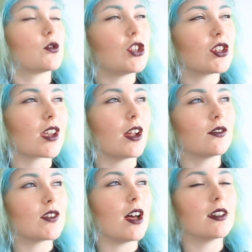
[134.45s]
She just kind
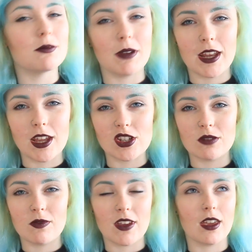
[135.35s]
of turned to me in
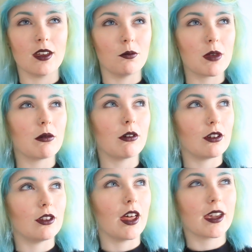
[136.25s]
HMV, and we were
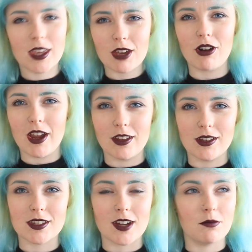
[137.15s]
in like year 8 at
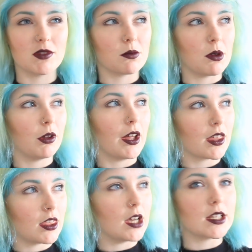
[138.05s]
this time, so we were like
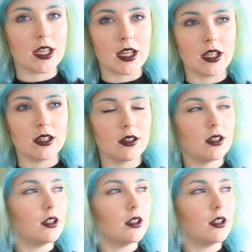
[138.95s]
13,